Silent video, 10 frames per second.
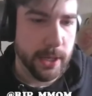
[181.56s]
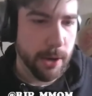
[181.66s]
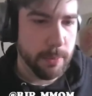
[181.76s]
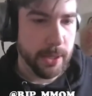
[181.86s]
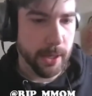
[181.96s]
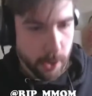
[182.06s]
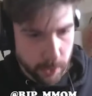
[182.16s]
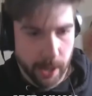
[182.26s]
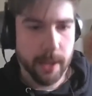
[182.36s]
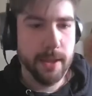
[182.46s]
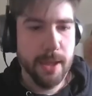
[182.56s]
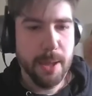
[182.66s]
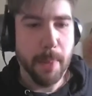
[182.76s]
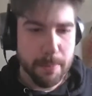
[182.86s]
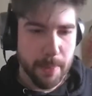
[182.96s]
I would be like, okay,
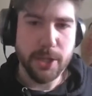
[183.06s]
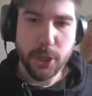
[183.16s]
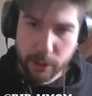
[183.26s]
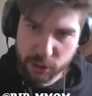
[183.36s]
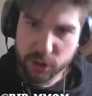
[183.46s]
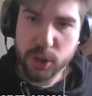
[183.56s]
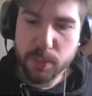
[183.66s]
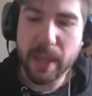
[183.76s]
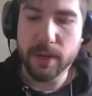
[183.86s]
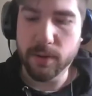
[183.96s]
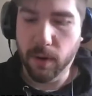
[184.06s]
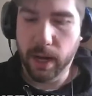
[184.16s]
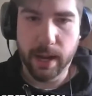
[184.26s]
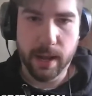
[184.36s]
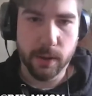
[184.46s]
my dude is spitting right now.